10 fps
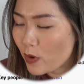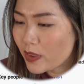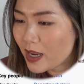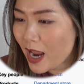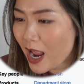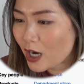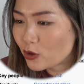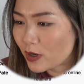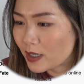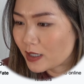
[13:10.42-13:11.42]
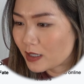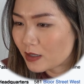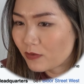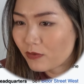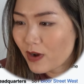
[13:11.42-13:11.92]
But the address
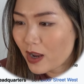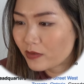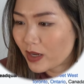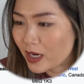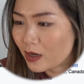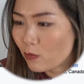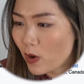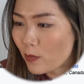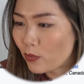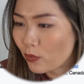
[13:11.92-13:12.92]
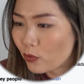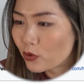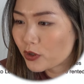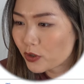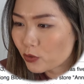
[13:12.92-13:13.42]
is 581
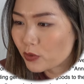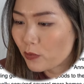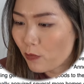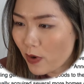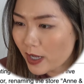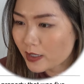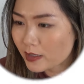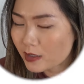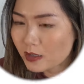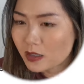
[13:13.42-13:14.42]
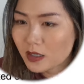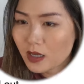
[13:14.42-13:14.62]
Bloor Street West.